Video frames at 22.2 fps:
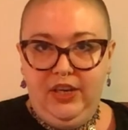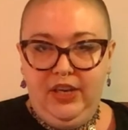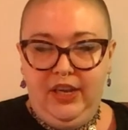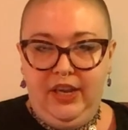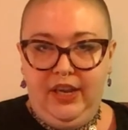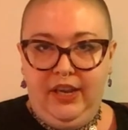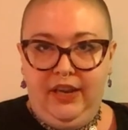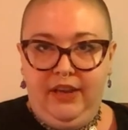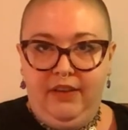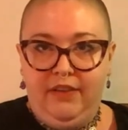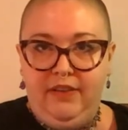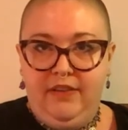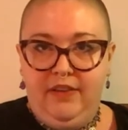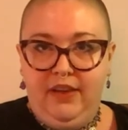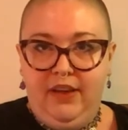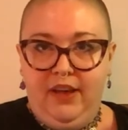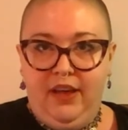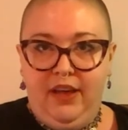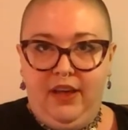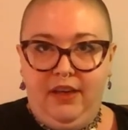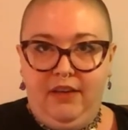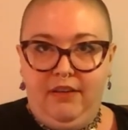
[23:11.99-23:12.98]
is
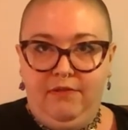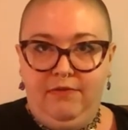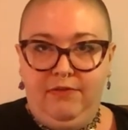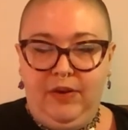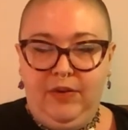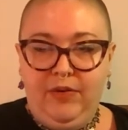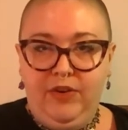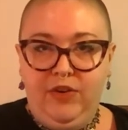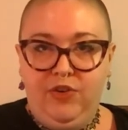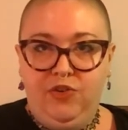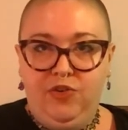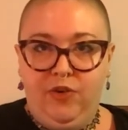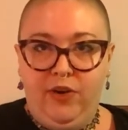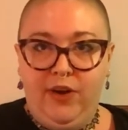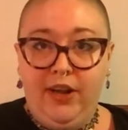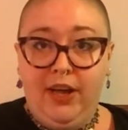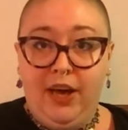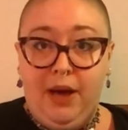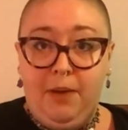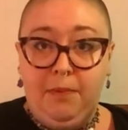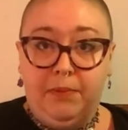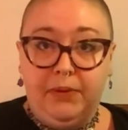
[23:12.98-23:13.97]
a very
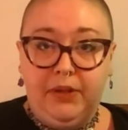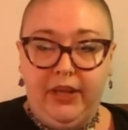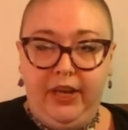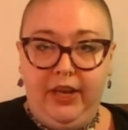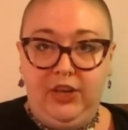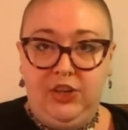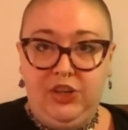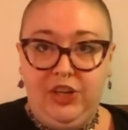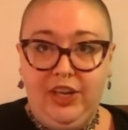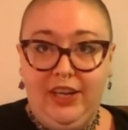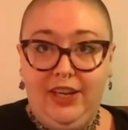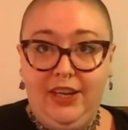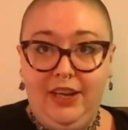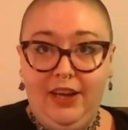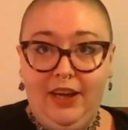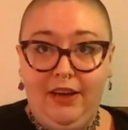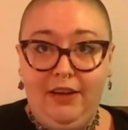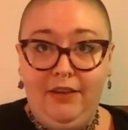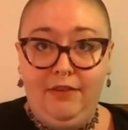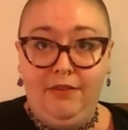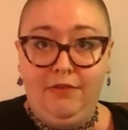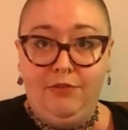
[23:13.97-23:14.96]
short compilation
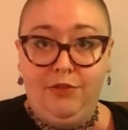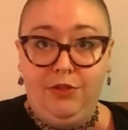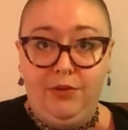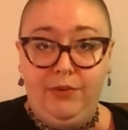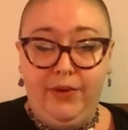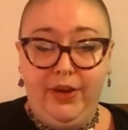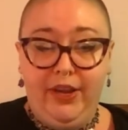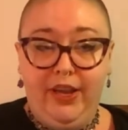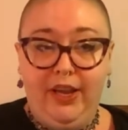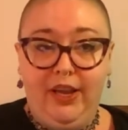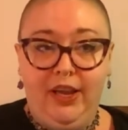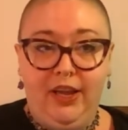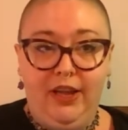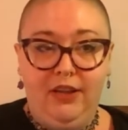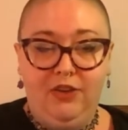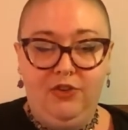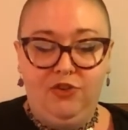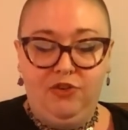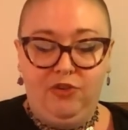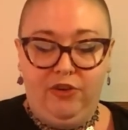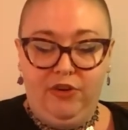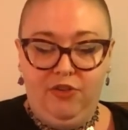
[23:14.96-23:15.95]
of 3
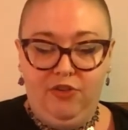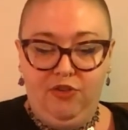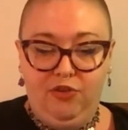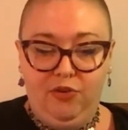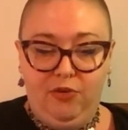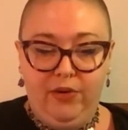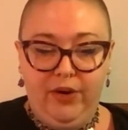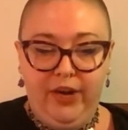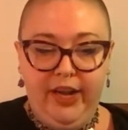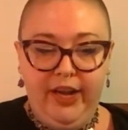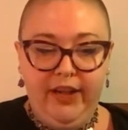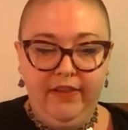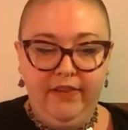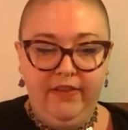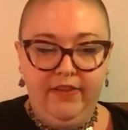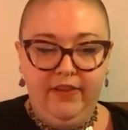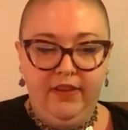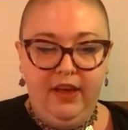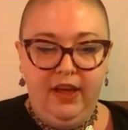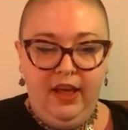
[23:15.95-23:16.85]
short stories.